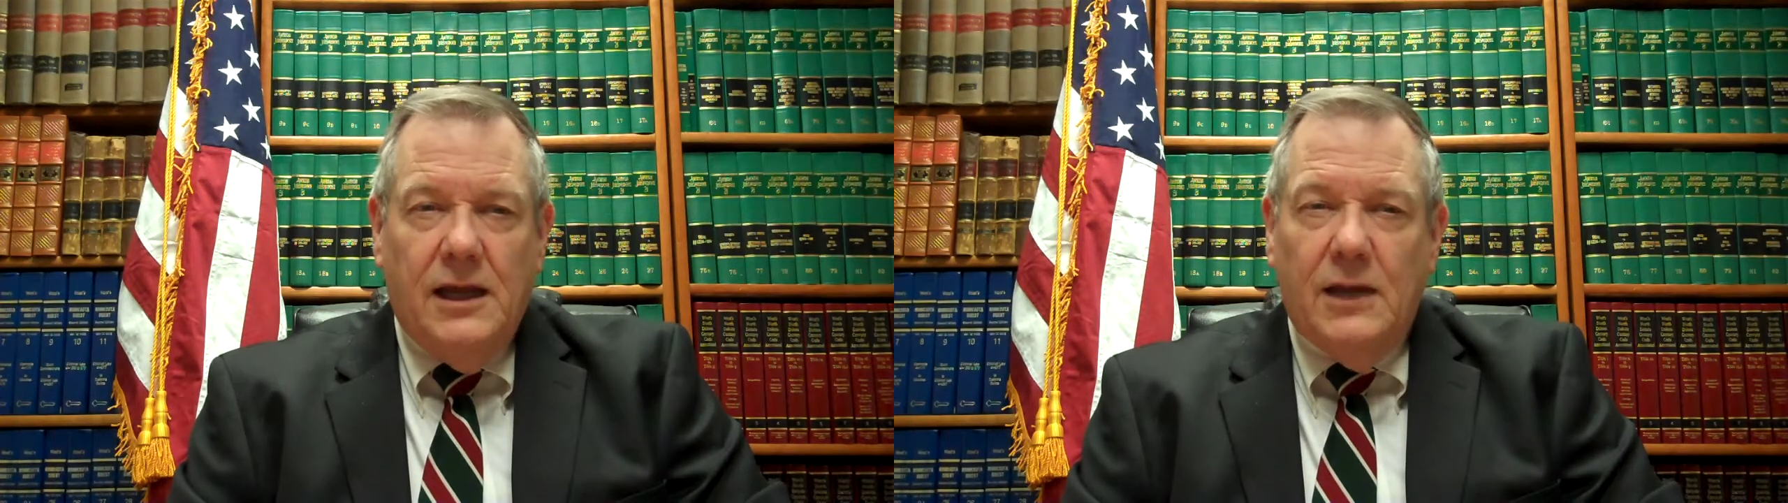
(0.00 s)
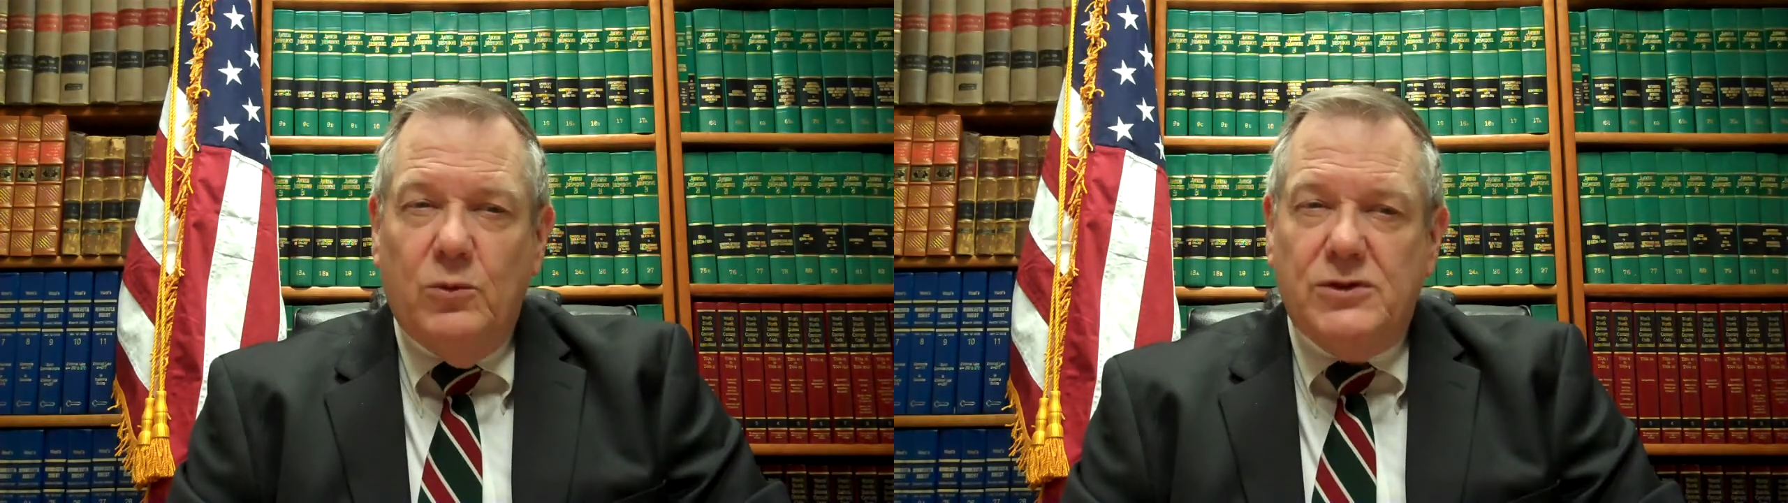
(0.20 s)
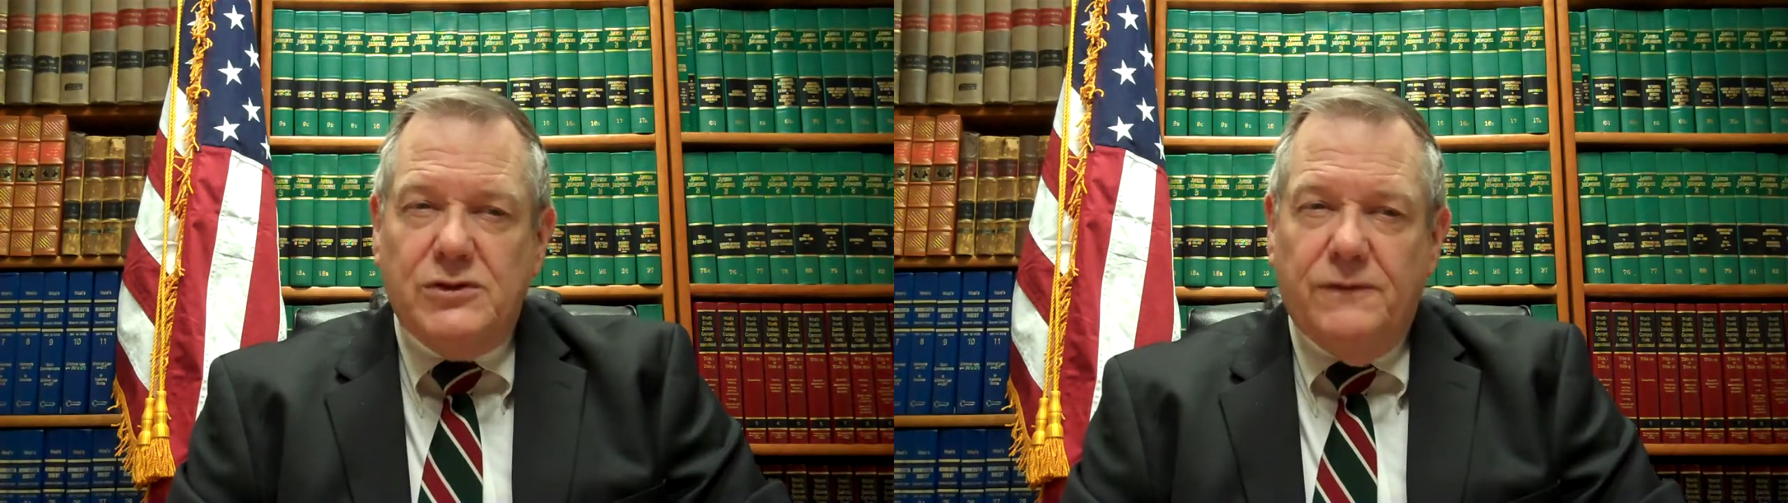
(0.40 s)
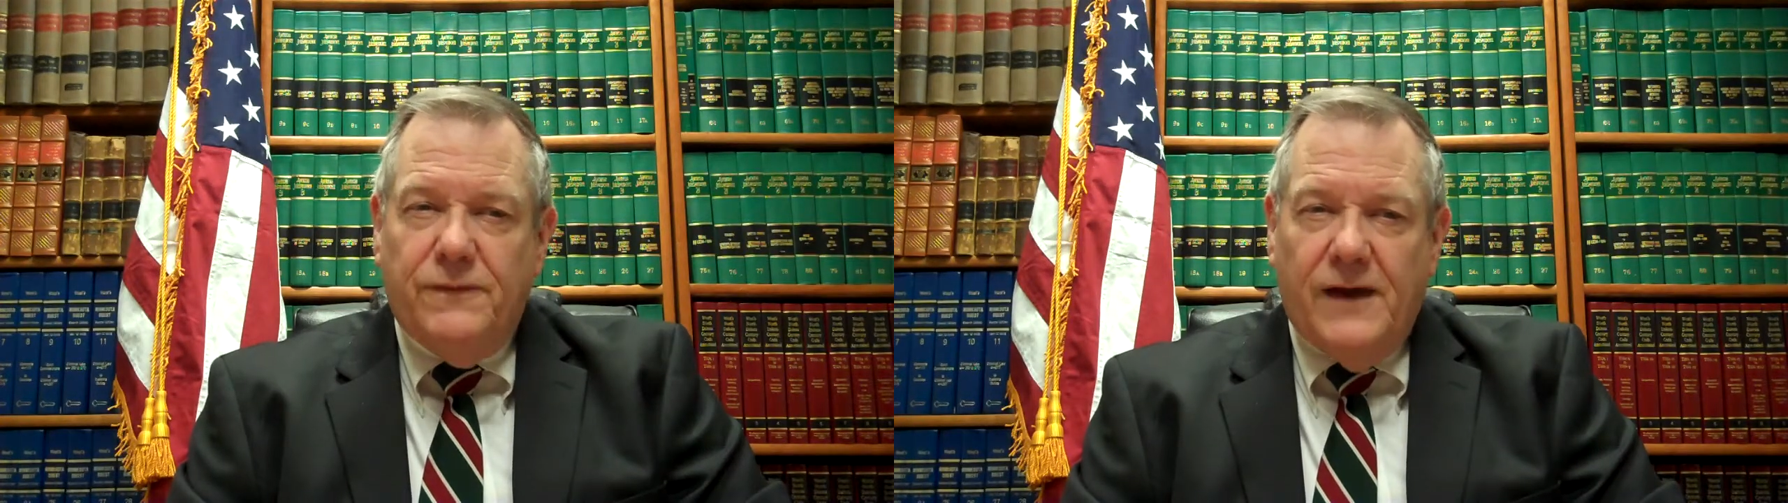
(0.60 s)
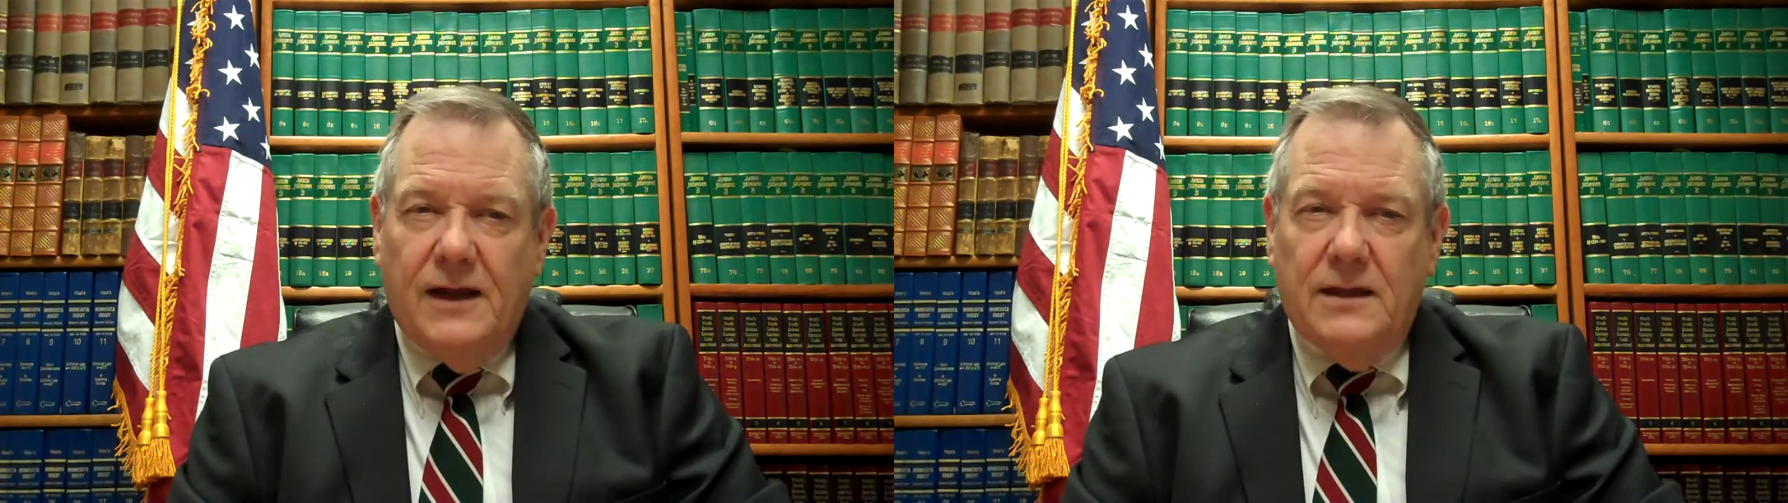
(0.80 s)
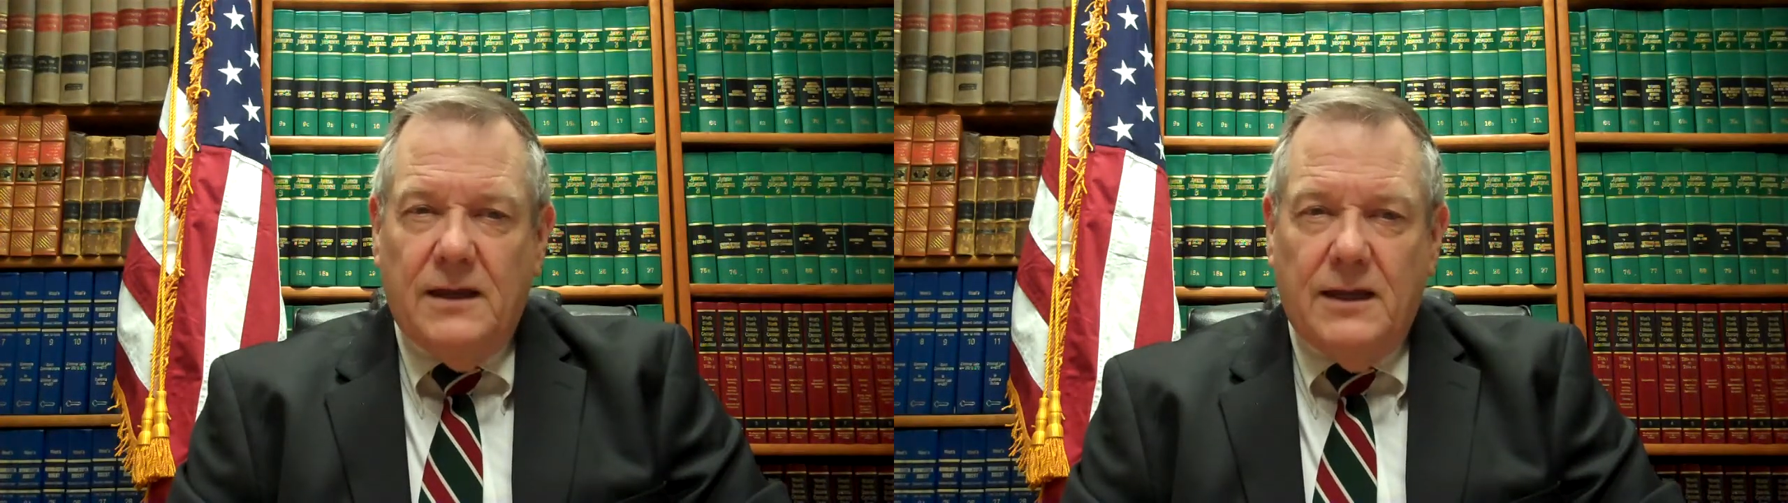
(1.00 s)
in which to file a